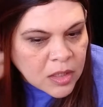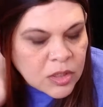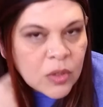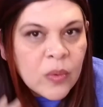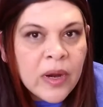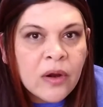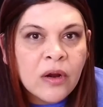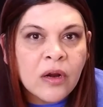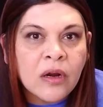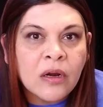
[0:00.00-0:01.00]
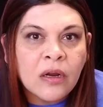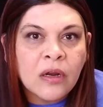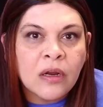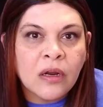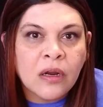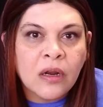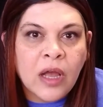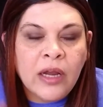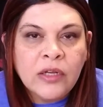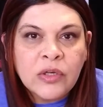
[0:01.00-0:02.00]
to wear her.
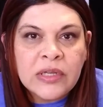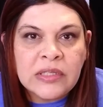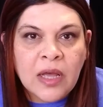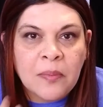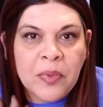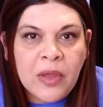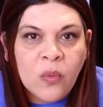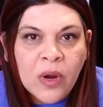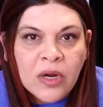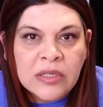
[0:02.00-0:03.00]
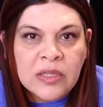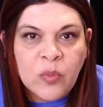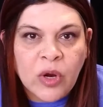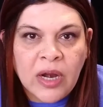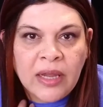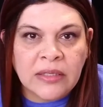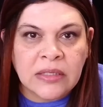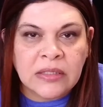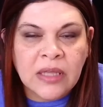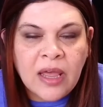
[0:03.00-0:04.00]
I'm gonna dress up and wear her somewhere
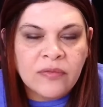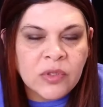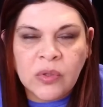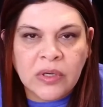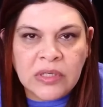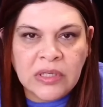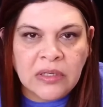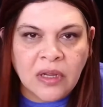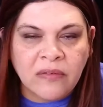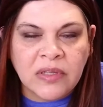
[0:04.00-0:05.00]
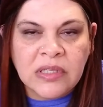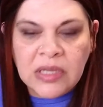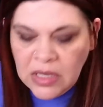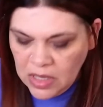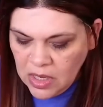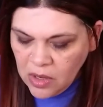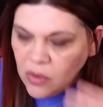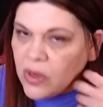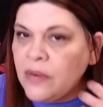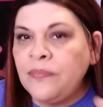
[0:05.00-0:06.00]
nice after quarantine, obviously,
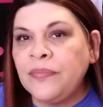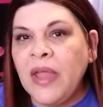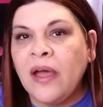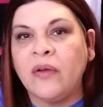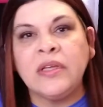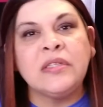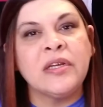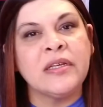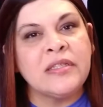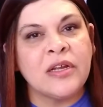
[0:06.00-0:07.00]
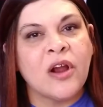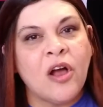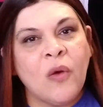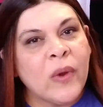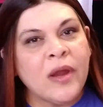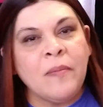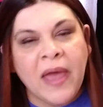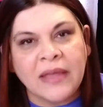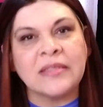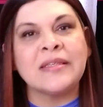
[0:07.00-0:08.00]
or now, as long as they're all wearing
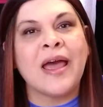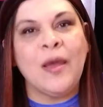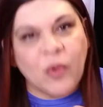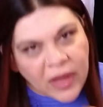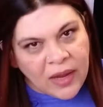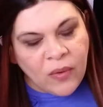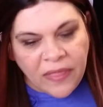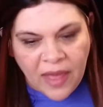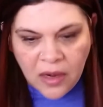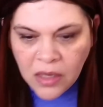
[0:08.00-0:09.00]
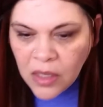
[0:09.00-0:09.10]
masks. I'm okay with that.